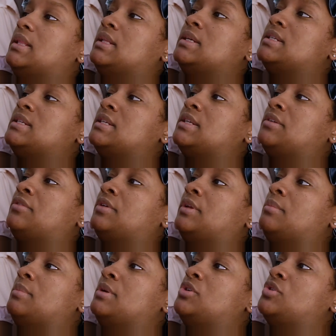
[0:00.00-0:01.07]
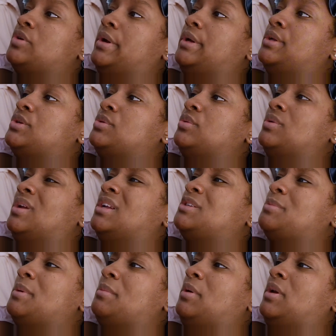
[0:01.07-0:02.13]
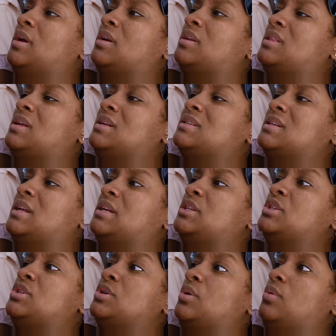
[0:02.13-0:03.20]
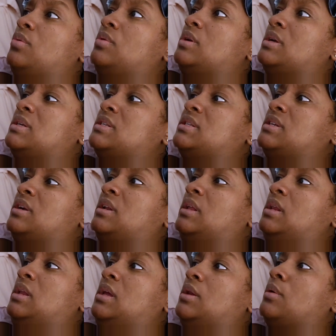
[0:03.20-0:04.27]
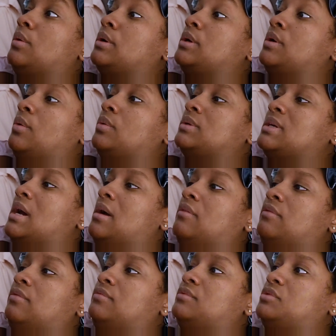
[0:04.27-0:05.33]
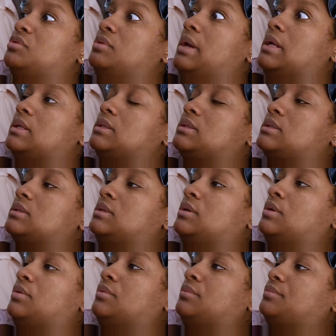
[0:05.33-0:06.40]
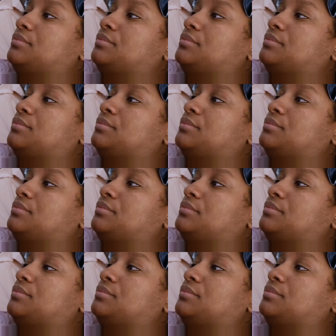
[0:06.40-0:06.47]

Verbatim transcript: These days I've really been trying to not spend money on things that I don't necessarily need or don't have to get, you know.